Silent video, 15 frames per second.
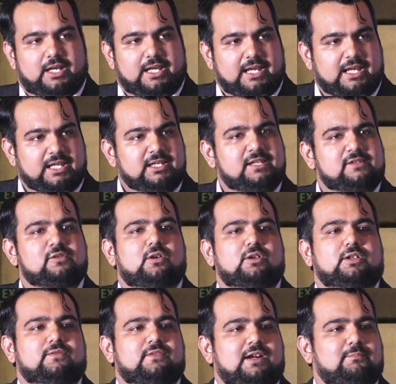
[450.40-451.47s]
any sort
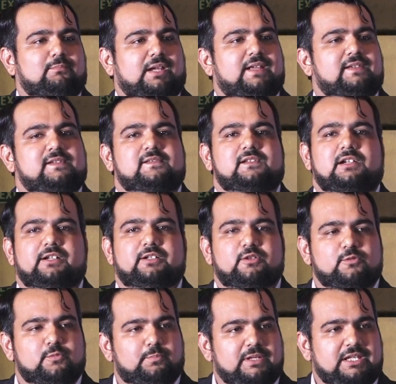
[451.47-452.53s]
of compliances related
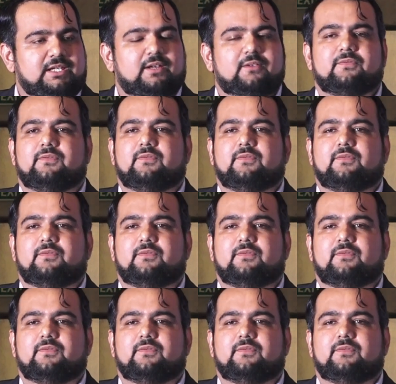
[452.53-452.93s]
to PF,